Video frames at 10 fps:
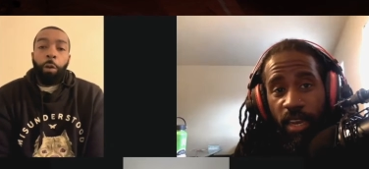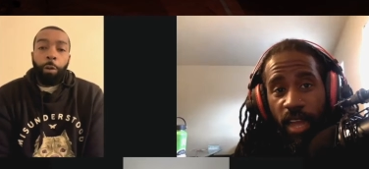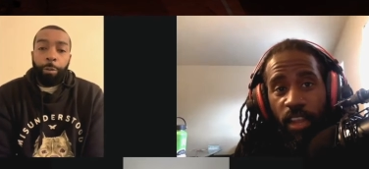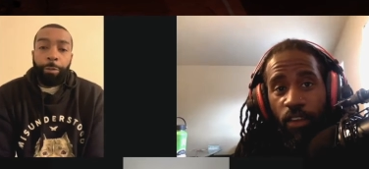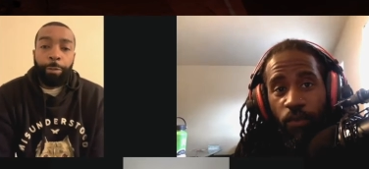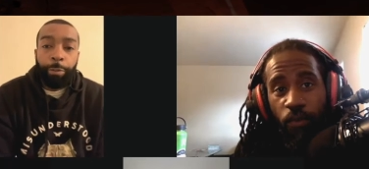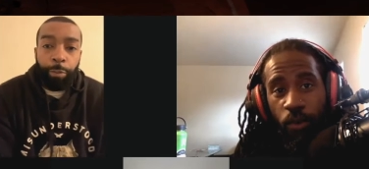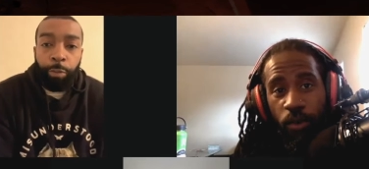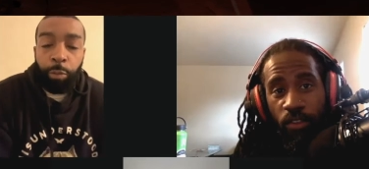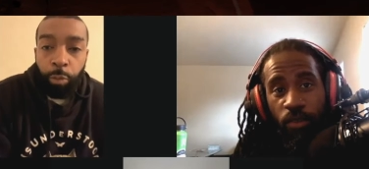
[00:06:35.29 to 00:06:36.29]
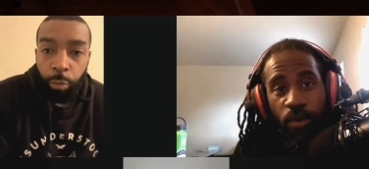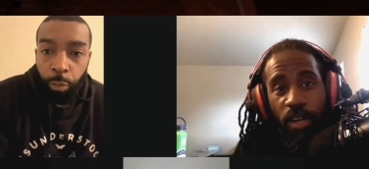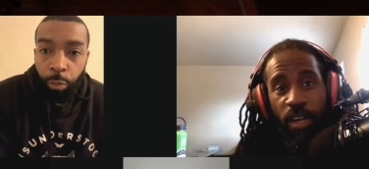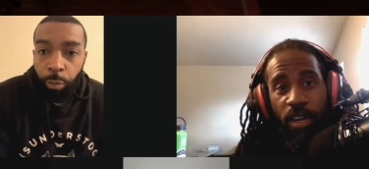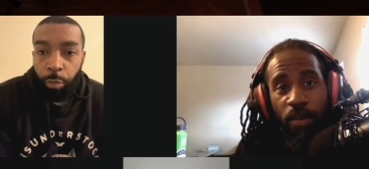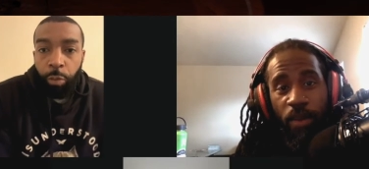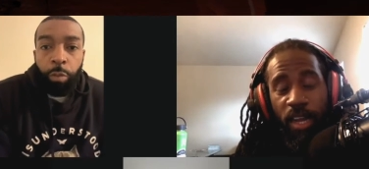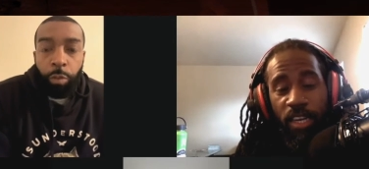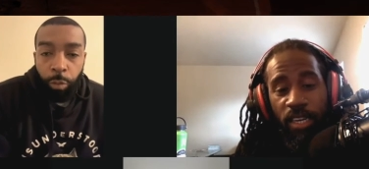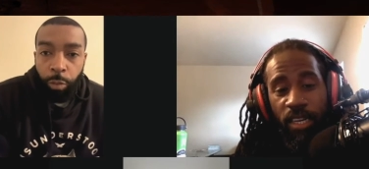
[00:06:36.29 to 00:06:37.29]
Speaker 1: I look forward to uh,
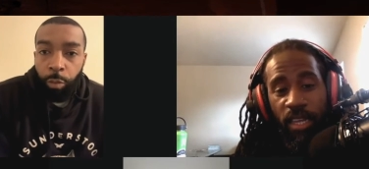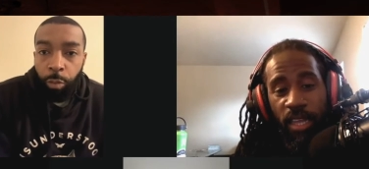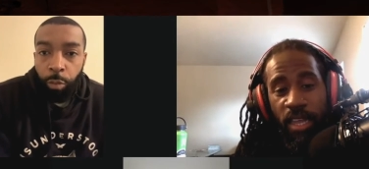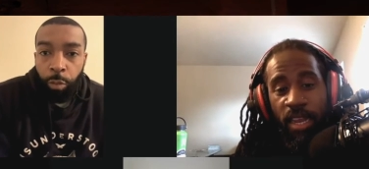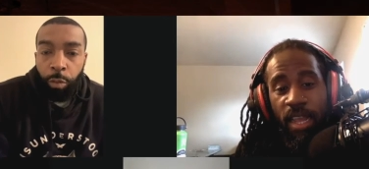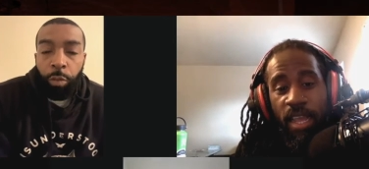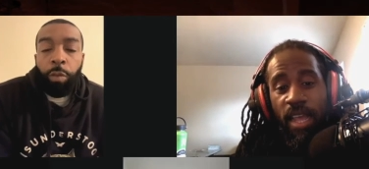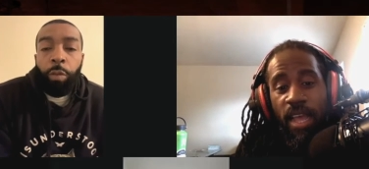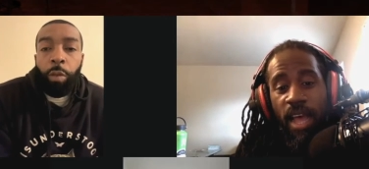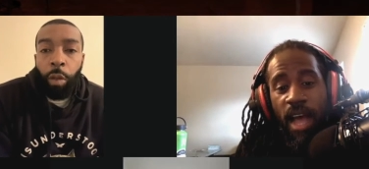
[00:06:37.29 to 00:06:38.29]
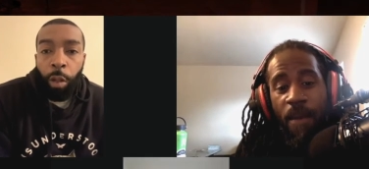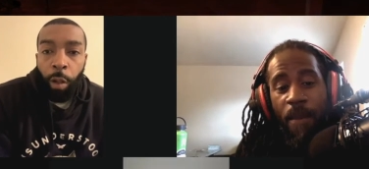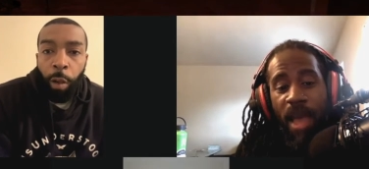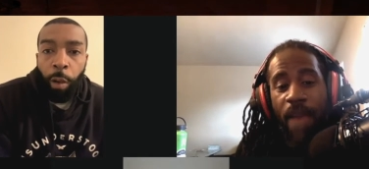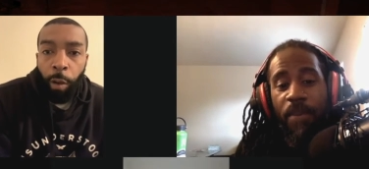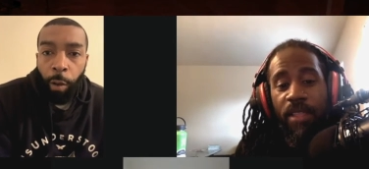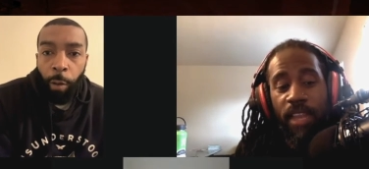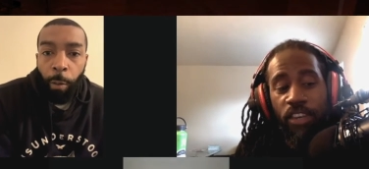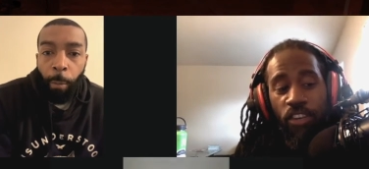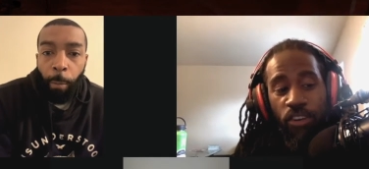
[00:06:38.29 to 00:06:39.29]
watching it and I'm happy
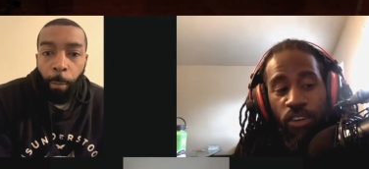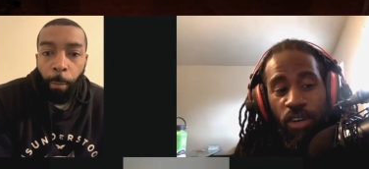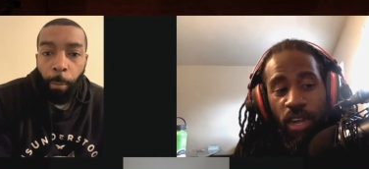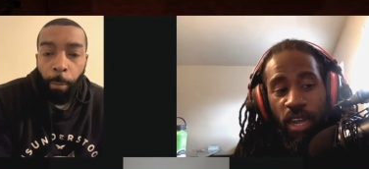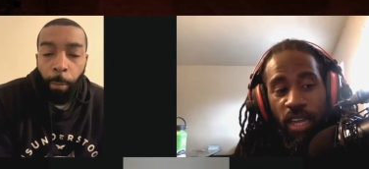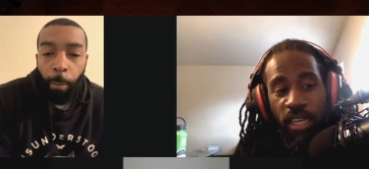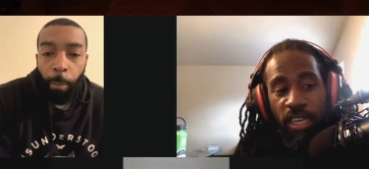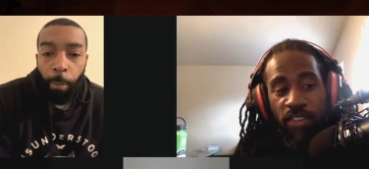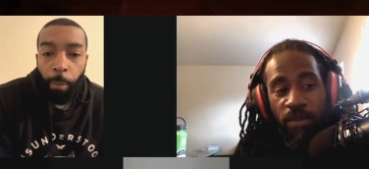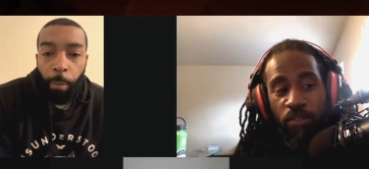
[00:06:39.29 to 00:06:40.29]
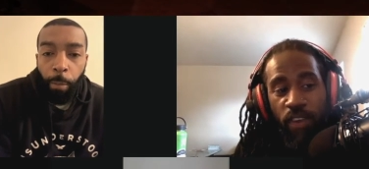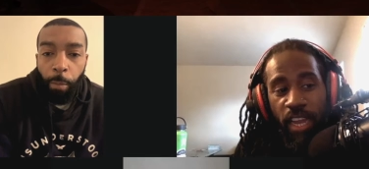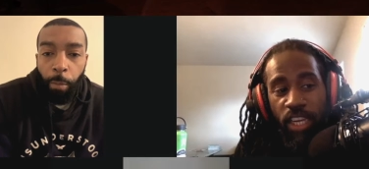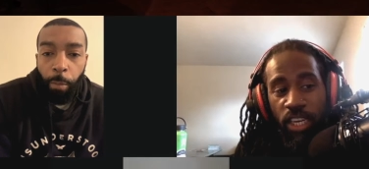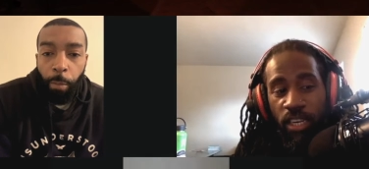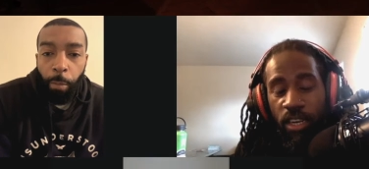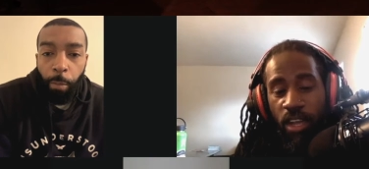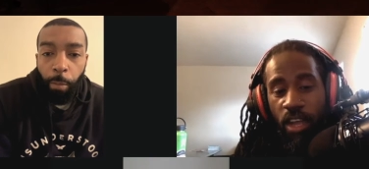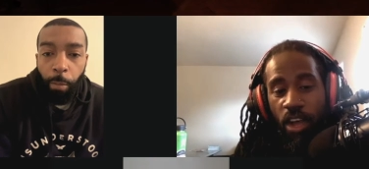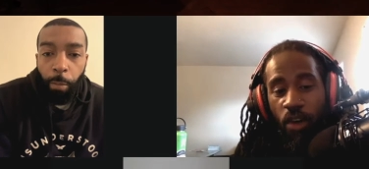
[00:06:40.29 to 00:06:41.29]
that you're uh, getting some traction.
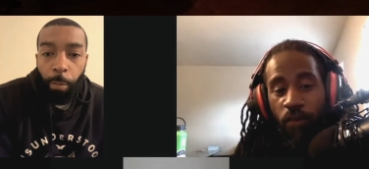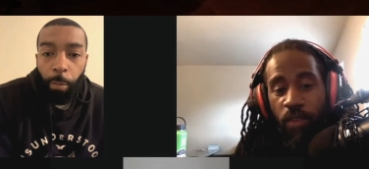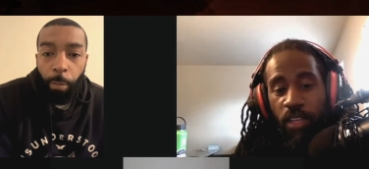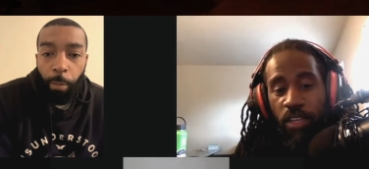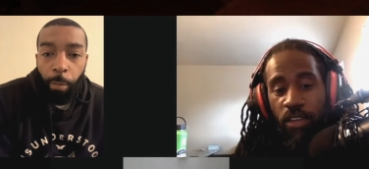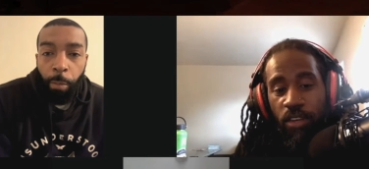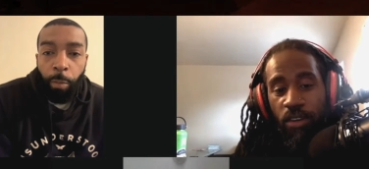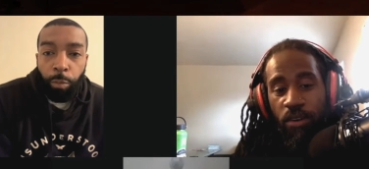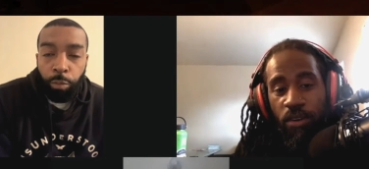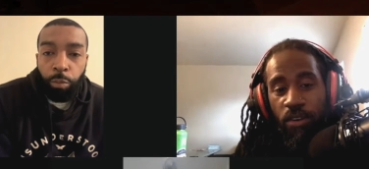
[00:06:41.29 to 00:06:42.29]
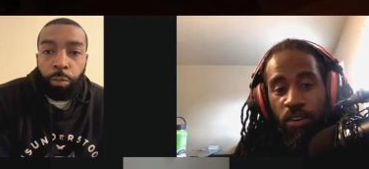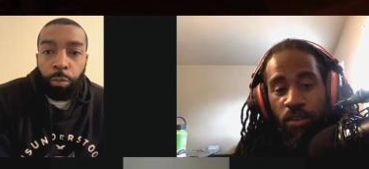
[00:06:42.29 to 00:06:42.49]
Hopefully, you're you're